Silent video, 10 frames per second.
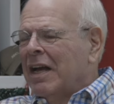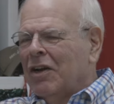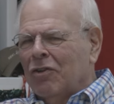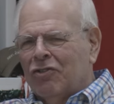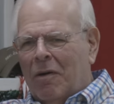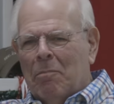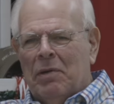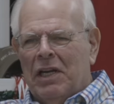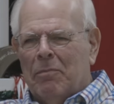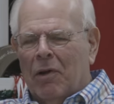You know, some
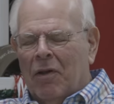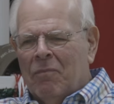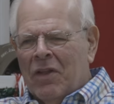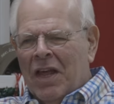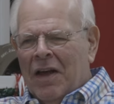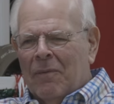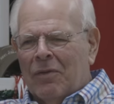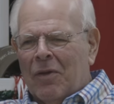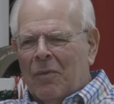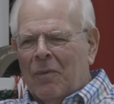people,
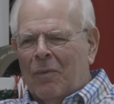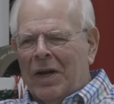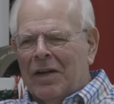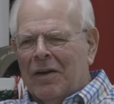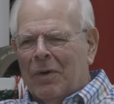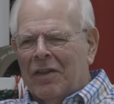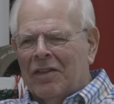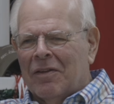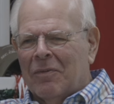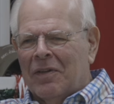
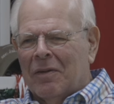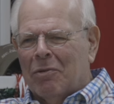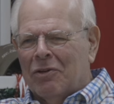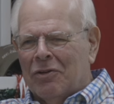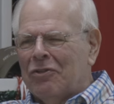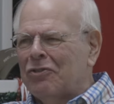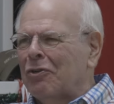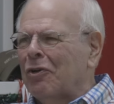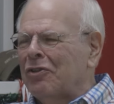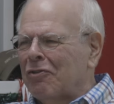when the
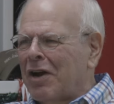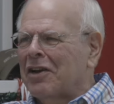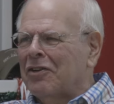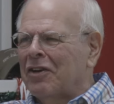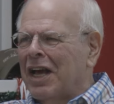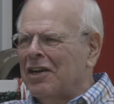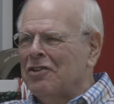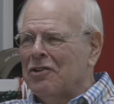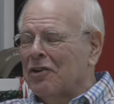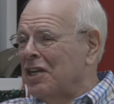producer or director get
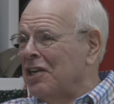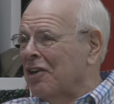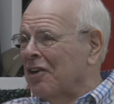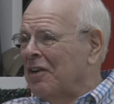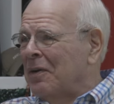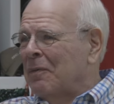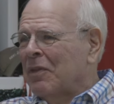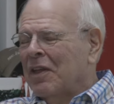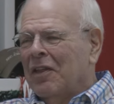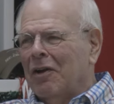in your ear,
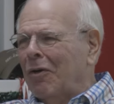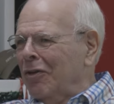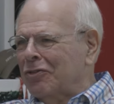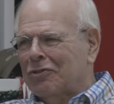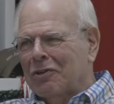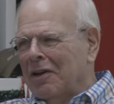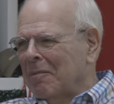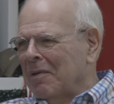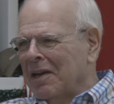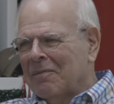they're all screwed
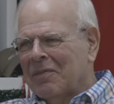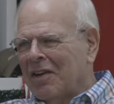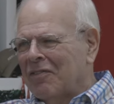up, man.